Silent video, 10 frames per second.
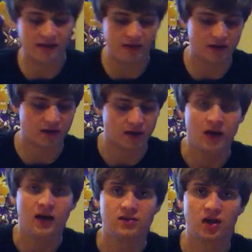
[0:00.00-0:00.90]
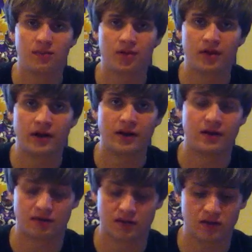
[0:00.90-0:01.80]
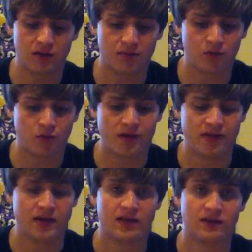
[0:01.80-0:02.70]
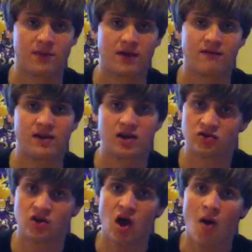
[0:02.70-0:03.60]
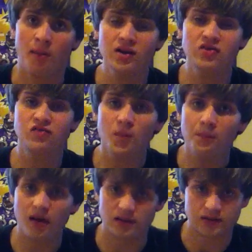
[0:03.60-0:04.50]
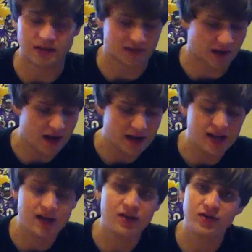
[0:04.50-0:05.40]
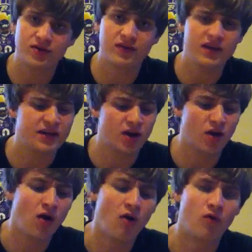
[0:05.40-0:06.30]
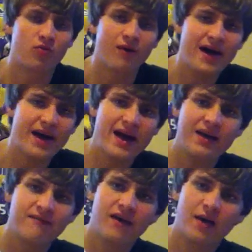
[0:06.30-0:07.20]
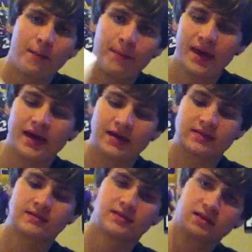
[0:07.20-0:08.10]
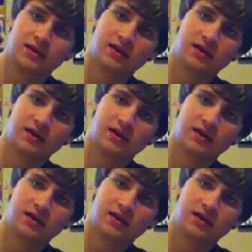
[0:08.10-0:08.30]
anything to upload, anything to upload with, anything to make videos. But it's football season. I need to do this video with my NFL picks